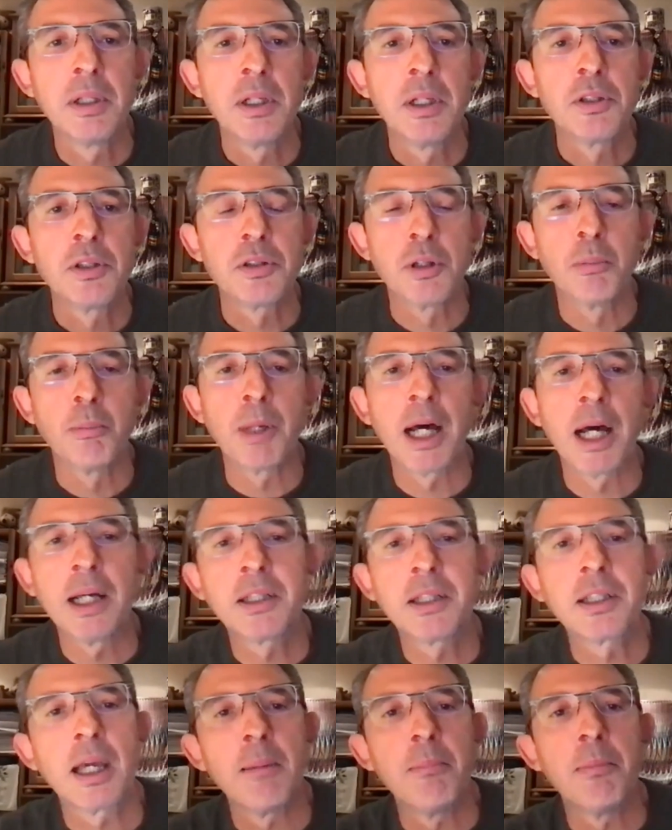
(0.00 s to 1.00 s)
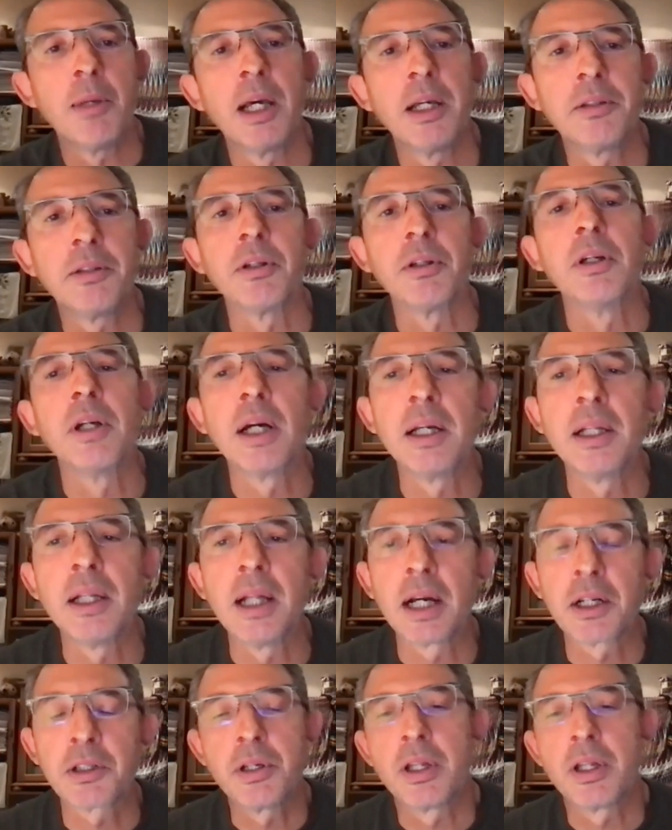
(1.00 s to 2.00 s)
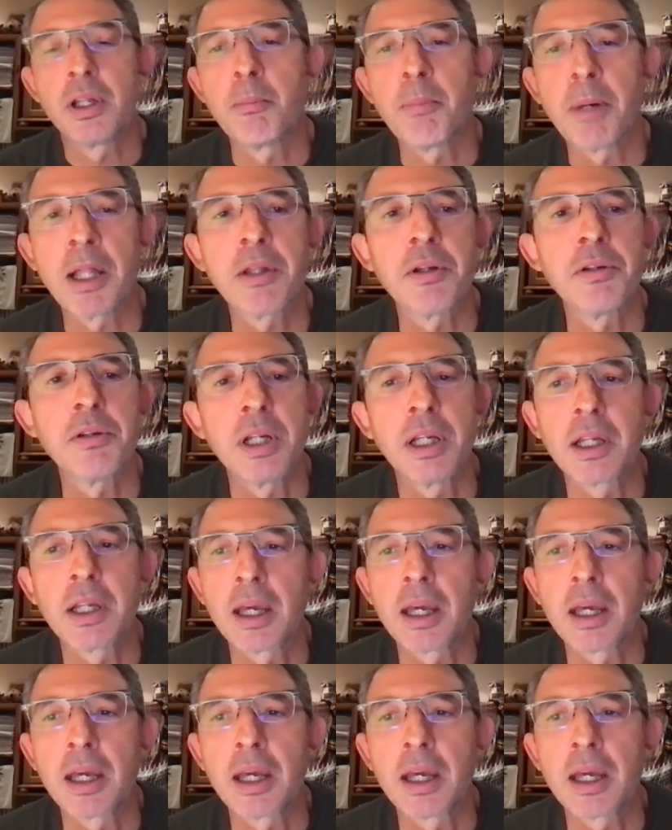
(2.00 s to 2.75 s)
So blight came later, and actually the pathogen